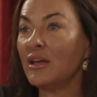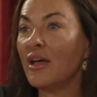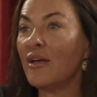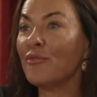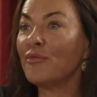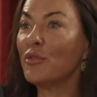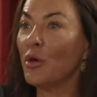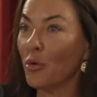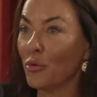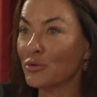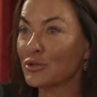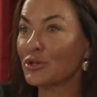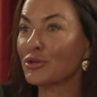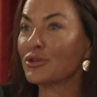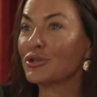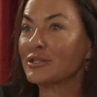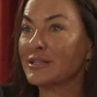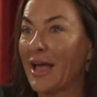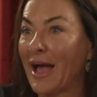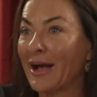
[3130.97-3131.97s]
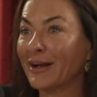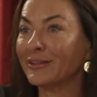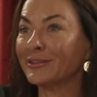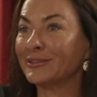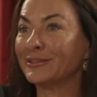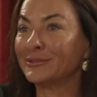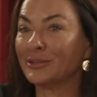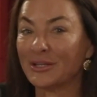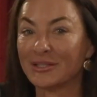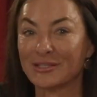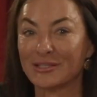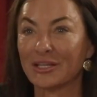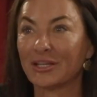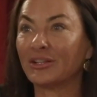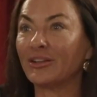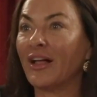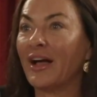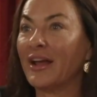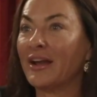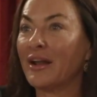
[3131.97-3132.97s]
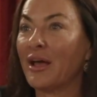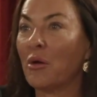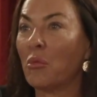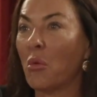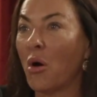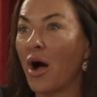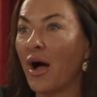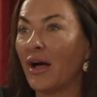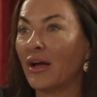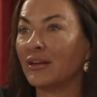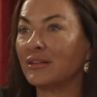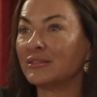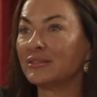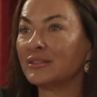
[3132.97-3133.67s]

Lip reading: And that's the client I want.